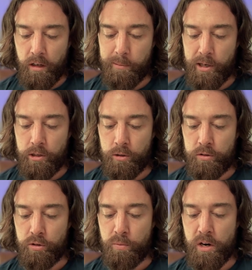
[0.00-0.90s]
about
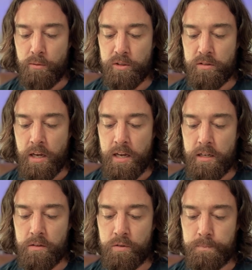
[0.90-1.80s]
YouTube, what I would say
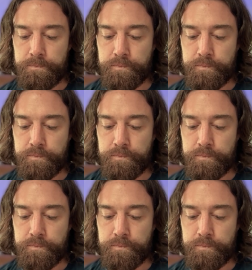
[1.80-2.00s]
is